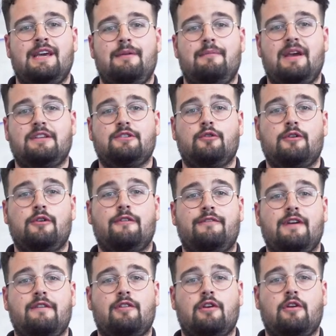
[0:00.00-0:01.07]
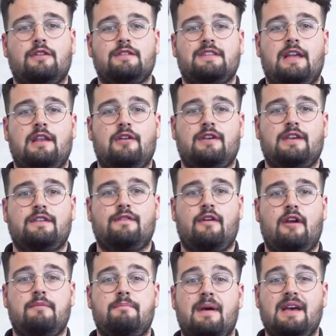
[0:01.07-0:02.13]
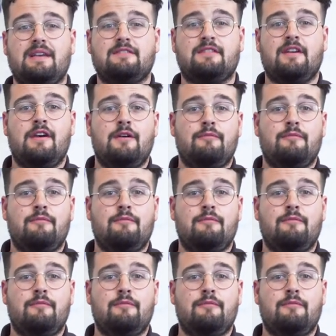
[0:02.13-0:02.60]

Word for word: It makes all your favorite content look its very best,